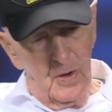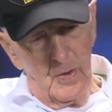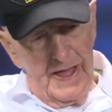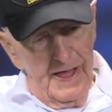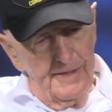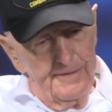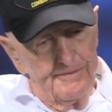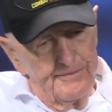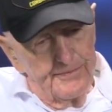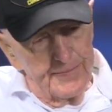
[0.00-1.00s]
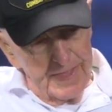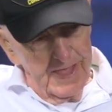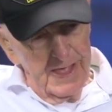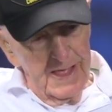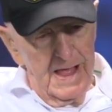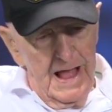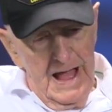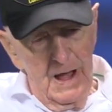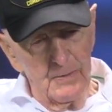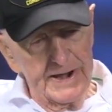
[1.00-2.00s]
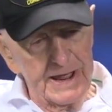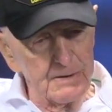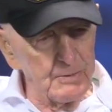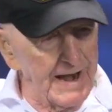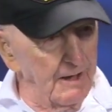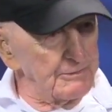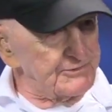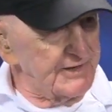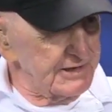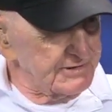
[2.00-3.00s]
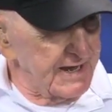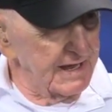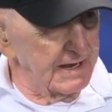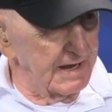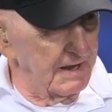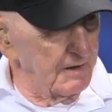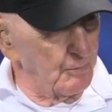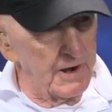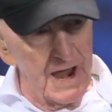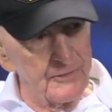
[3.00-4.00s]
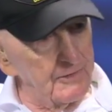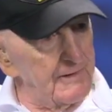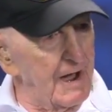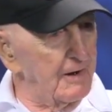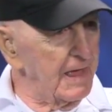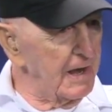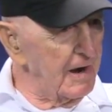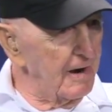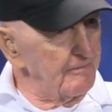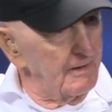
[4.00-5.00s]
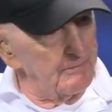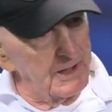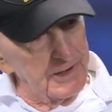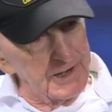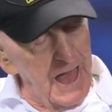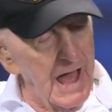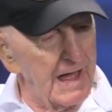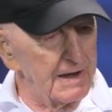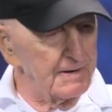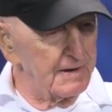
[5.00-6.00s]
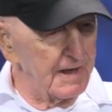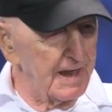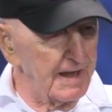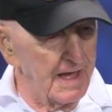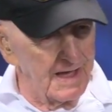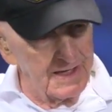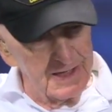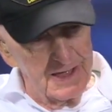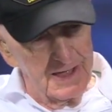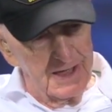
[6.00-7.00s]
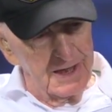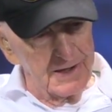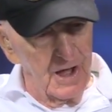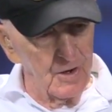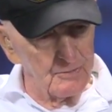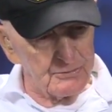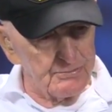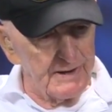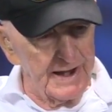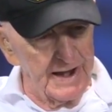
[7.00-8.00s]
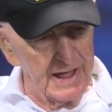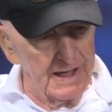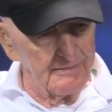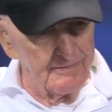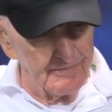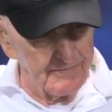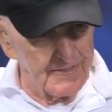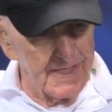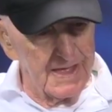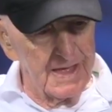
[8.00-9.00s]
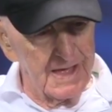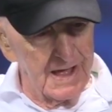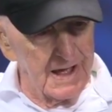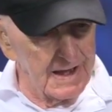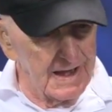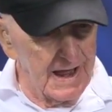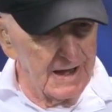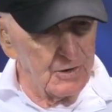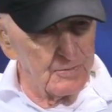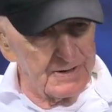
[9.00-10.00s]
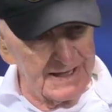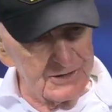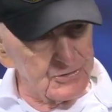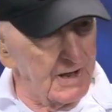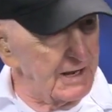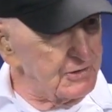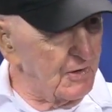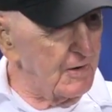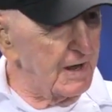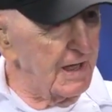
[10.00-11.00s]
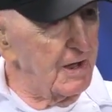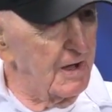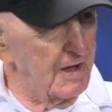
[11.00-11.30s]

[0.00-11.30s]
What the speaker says: Well, I went in when I was 16. There wasn't nothing around here. My mother died, and the home split up, and I didn't have no place, so I joined there.